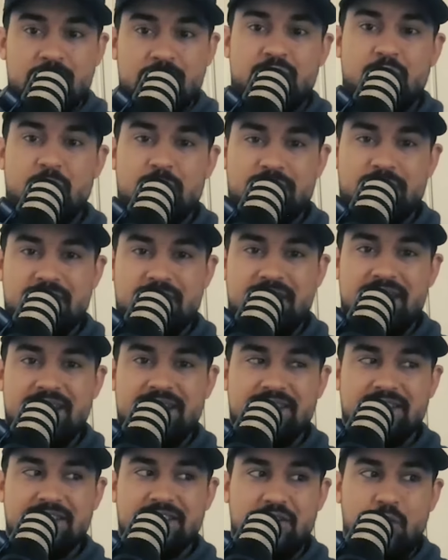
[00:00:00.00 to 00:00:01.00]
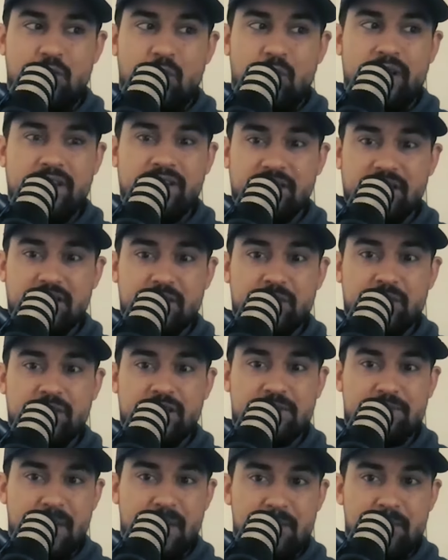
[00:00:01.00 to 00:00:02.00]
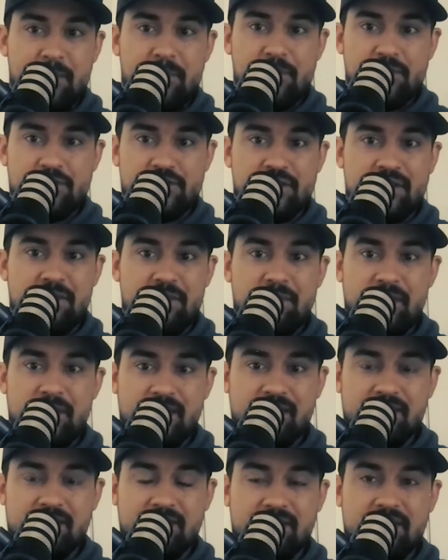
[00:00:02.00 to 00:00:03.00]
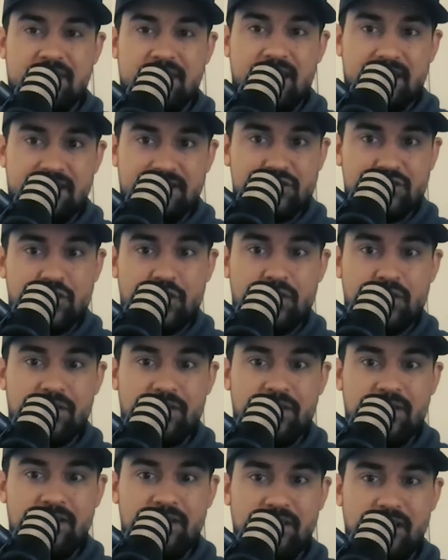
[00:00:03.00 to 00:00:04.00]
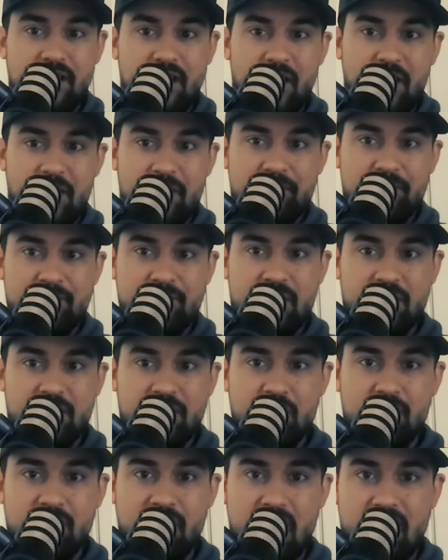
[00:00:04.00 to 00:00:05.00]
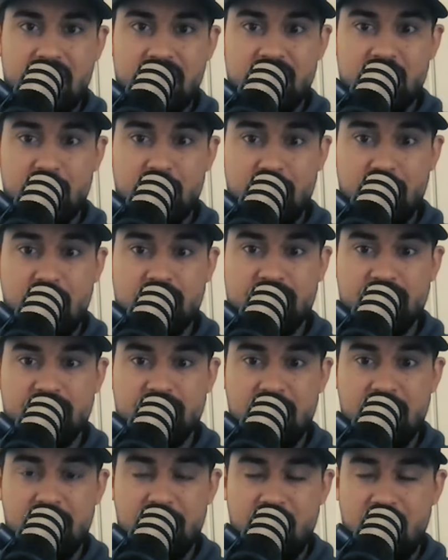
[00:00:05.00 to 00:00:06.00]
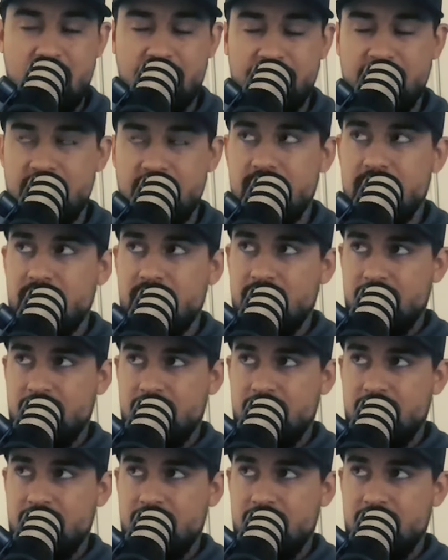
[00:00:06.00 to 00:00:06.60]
So it quite literally is paper pushing and being the intern, you know, getting your boss a cup of coffee.